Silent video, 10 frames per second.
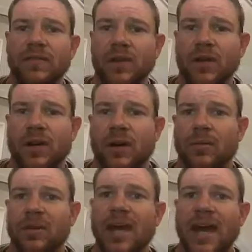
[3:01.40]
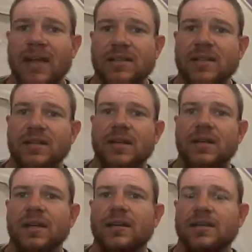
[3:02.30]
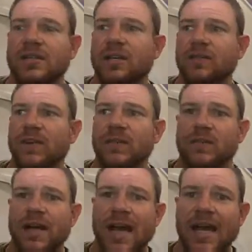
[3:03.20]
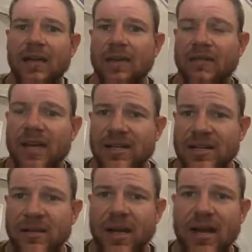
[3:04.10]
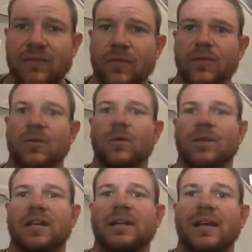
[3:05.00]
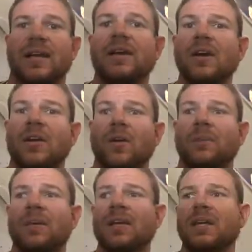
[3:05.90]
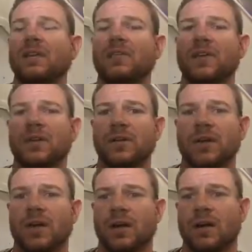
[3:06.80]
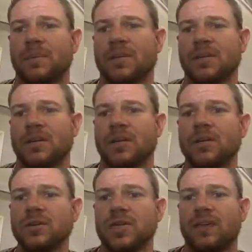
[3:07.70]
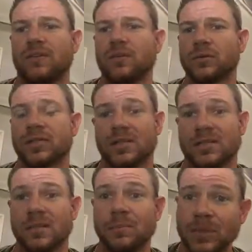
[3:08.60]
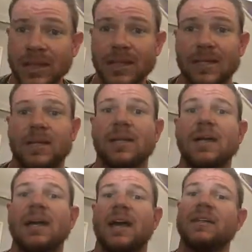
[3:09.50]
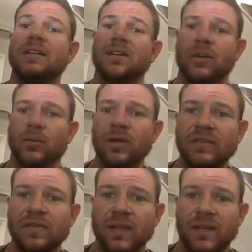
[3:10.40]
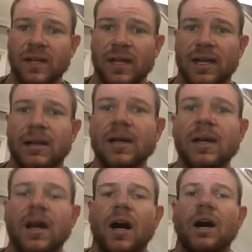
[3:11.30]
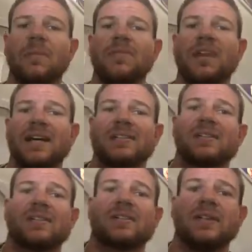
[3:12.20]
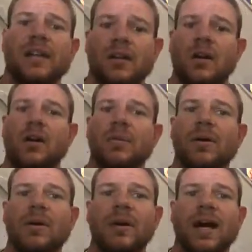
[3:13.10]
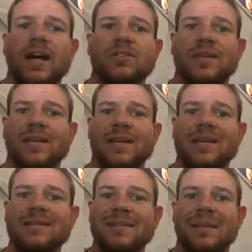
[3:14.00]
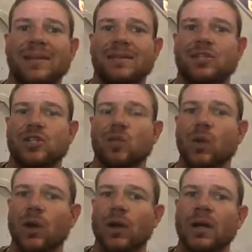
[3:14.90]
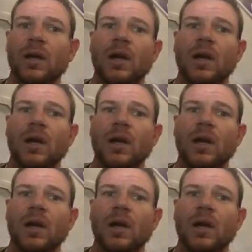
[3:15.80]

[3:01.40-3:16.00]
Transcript: fill your car up with gas. You're gonna give yourself either A, enough gas to get back and forth to work that day, or B, you fill your car up and then you're gonna use that fuel till it's depleted and then you're gonna refill it again. That's essentially how your carbohydrate intake should work.